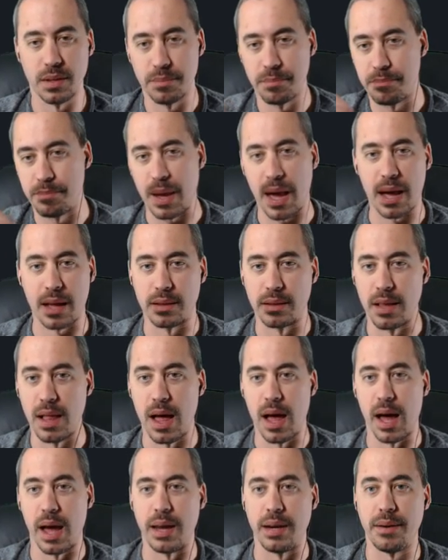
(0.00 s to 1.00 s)
back
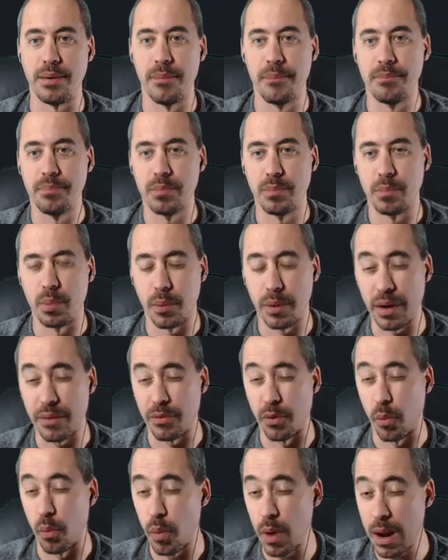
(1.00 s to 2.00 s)
line, but we have
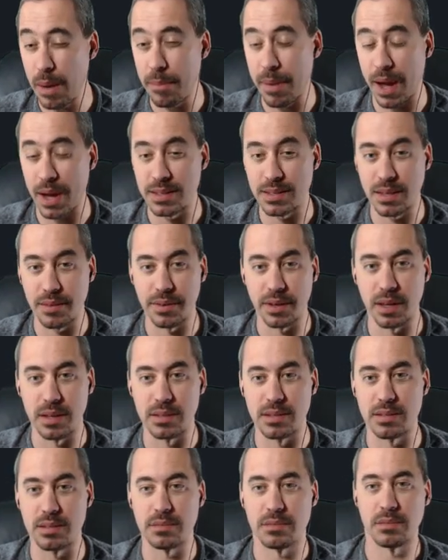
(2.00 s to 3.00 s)
the wing backs giving
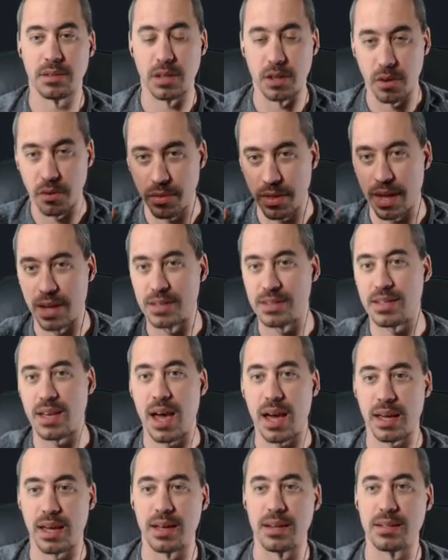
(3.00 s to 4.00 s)
us, you know, that
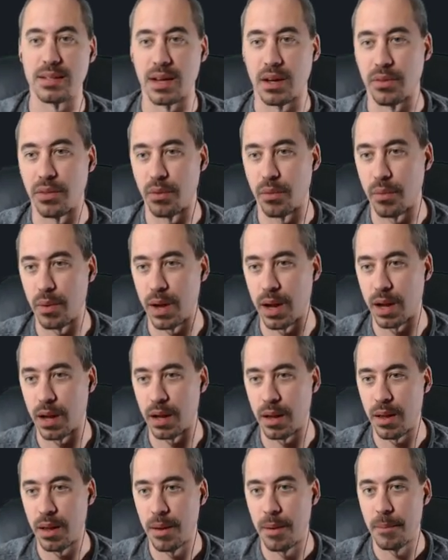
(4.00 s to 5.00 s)
attacking down the
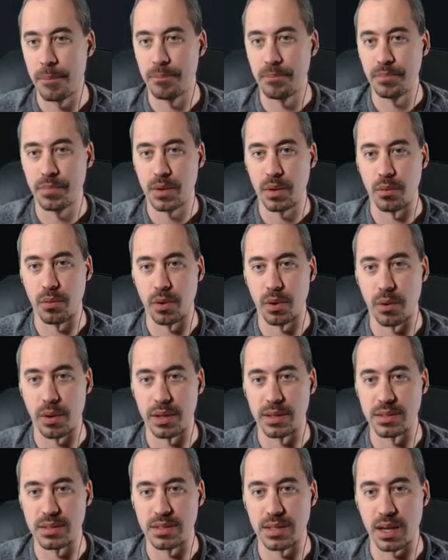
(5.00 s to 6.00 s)
wing. We'll go ahead
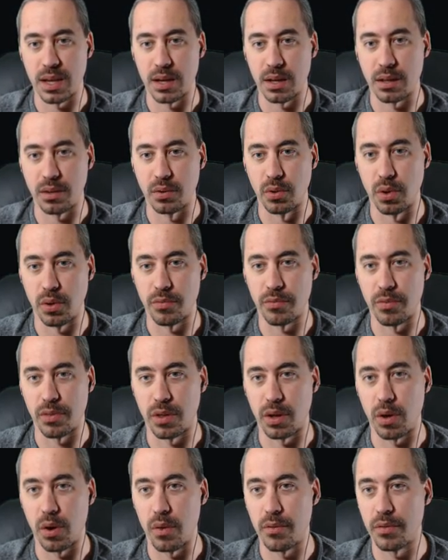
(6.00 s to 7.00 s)
and say look for
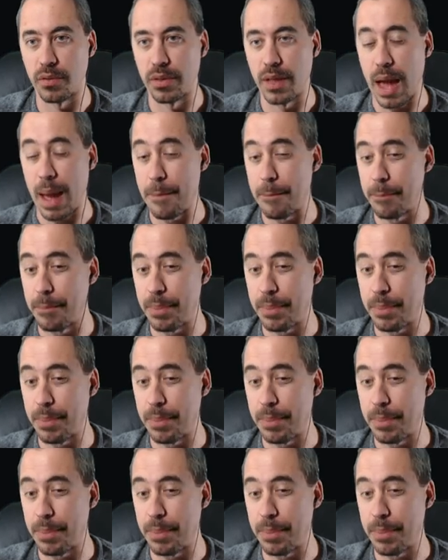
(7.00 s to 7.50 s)
the overlap.